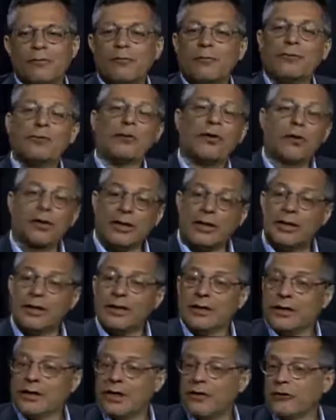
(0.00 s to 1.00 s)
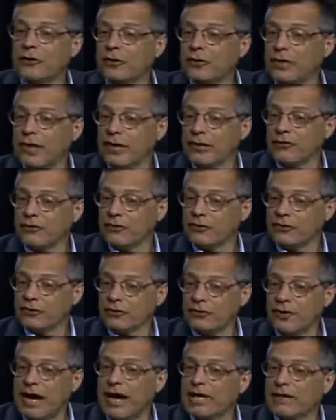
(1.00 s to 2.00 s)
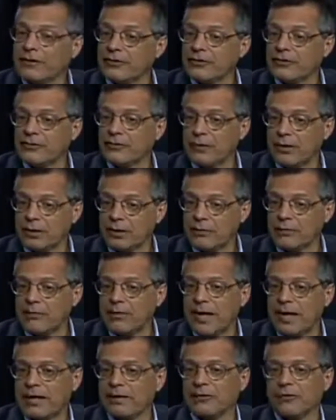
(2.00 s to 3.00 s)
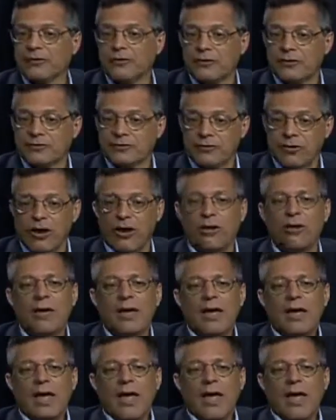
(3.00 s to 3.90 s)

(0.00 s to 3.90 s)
Returning as our guest is Vox. Welcome, Vox, to the show.